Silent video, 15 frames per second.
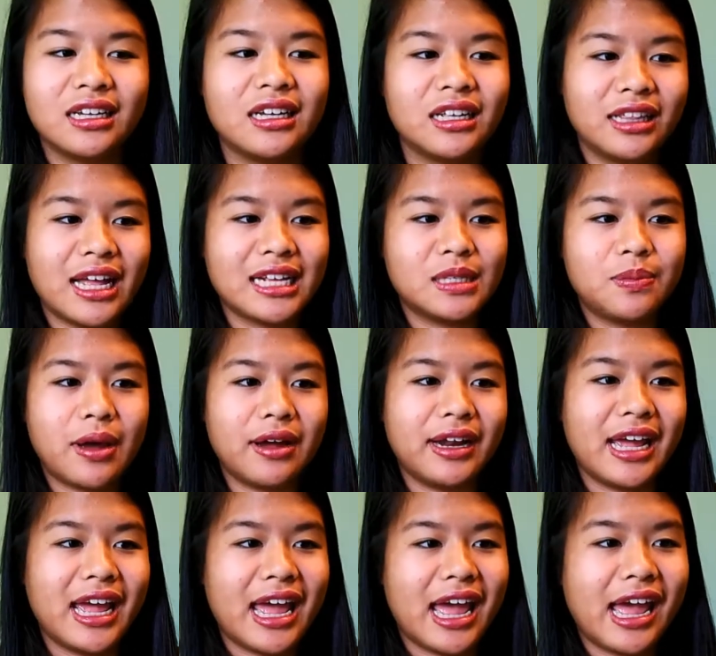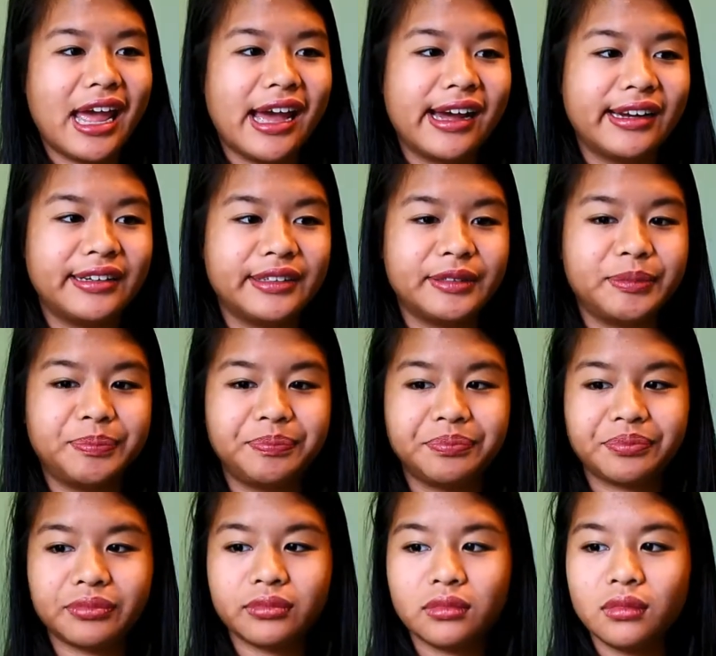that's about it. And
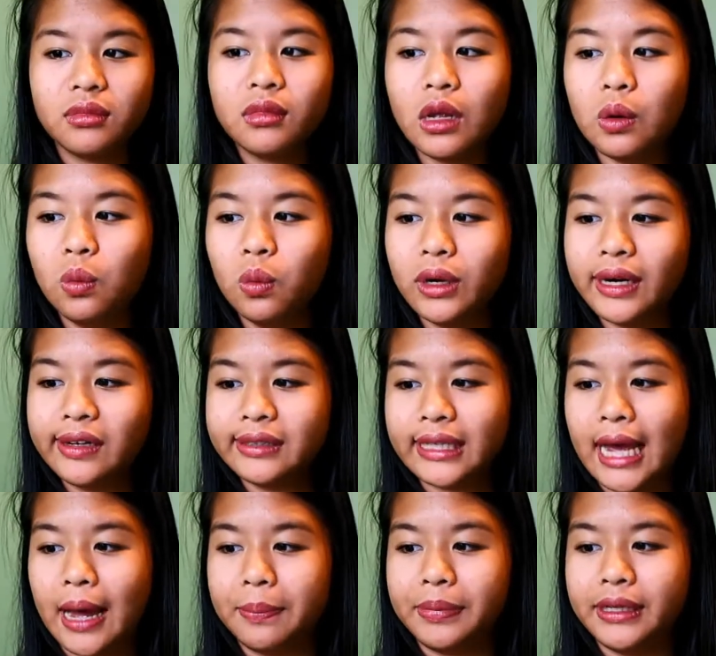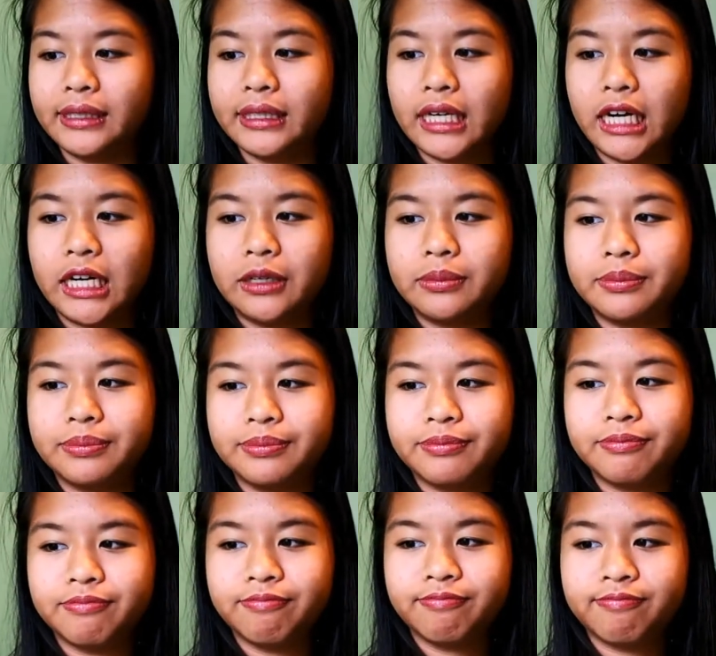what else happened? Um,
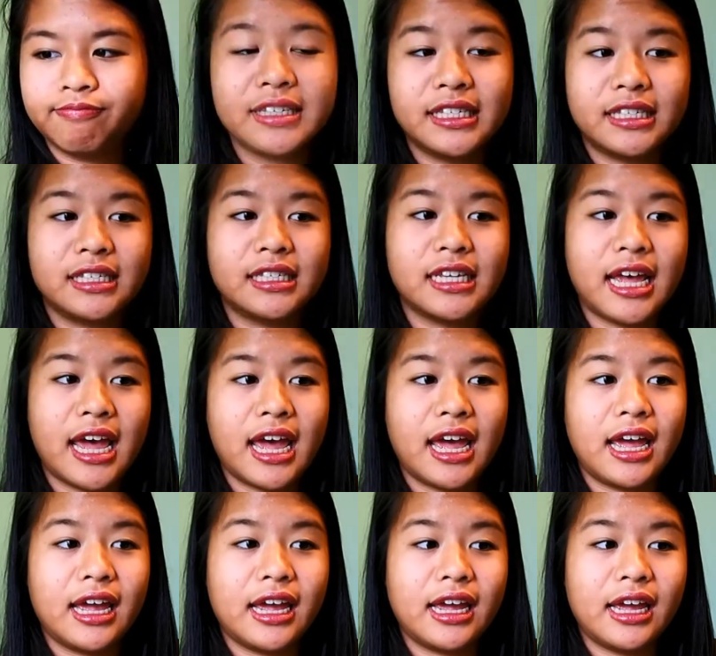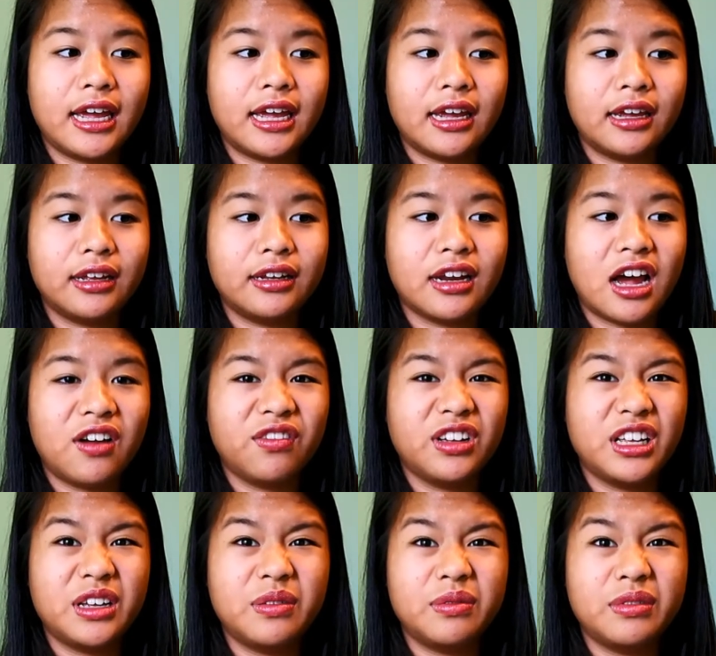say not
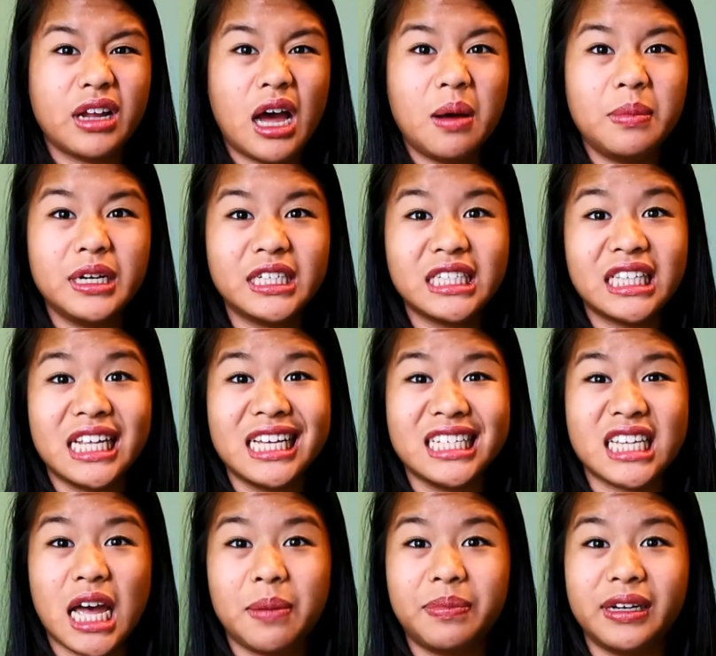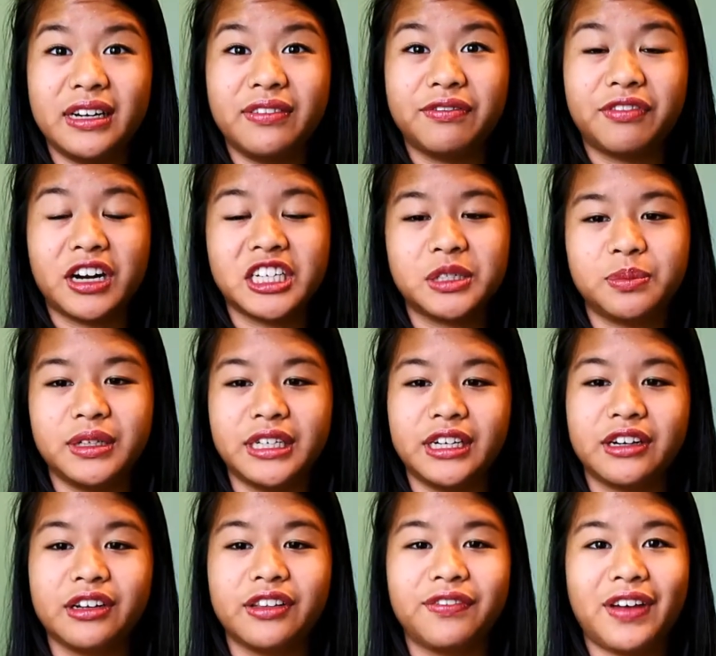really, not much things happened in freshman
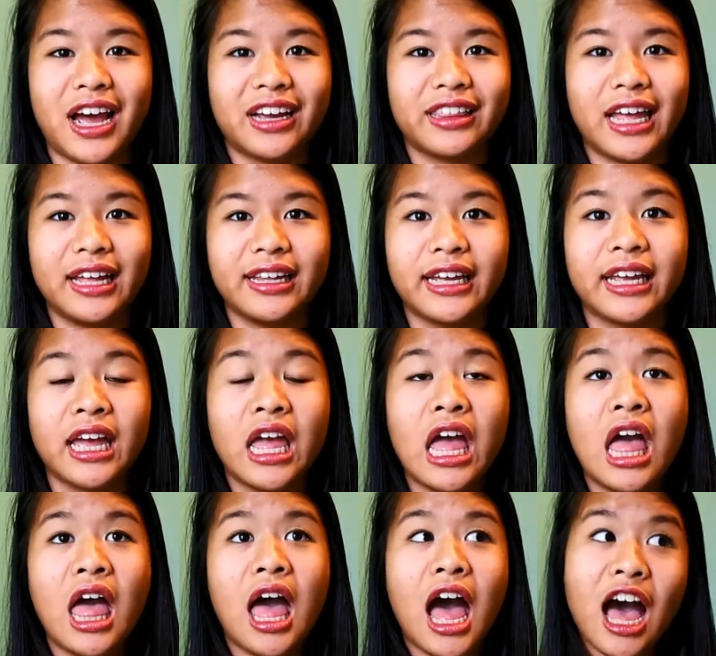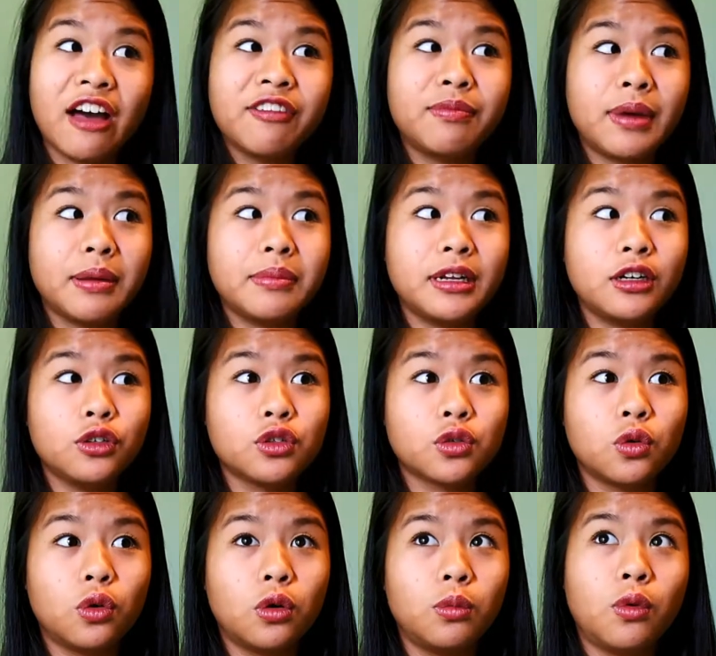year. The fact that like half my middle
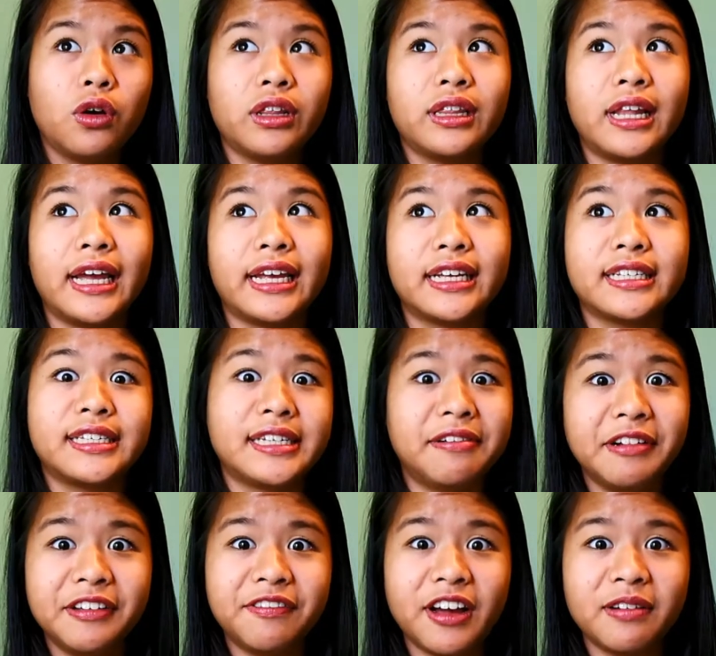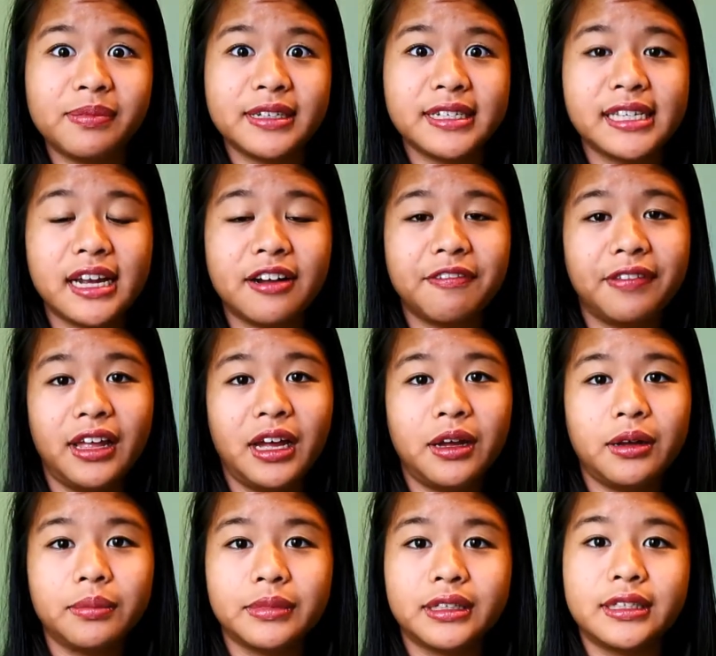school, more than like seventy-five percent of
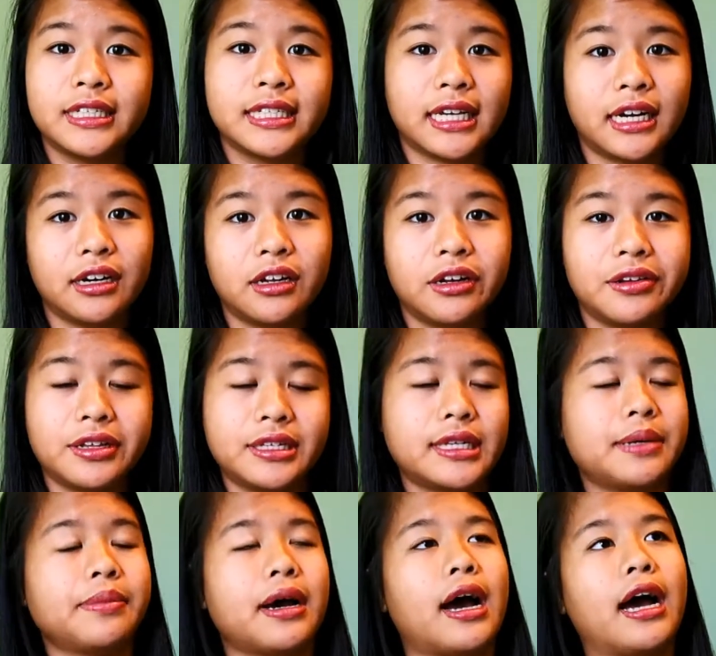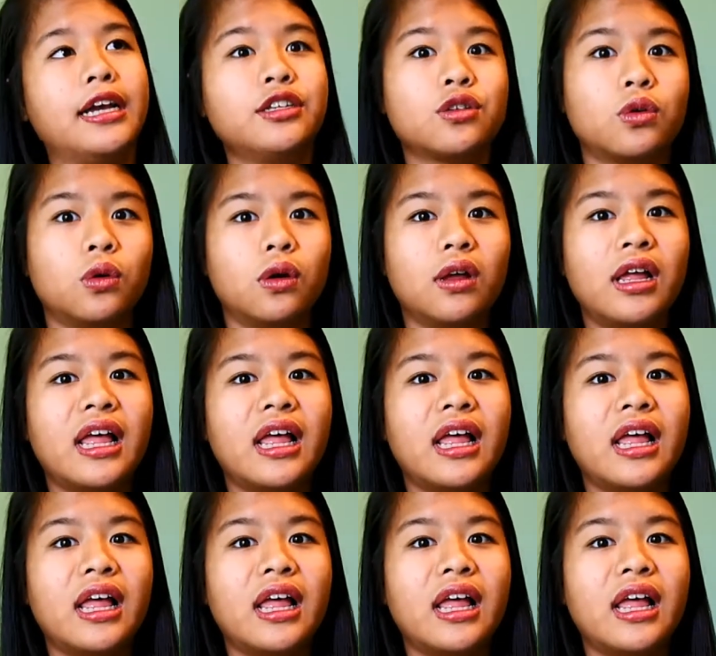them decided to go to the same high school.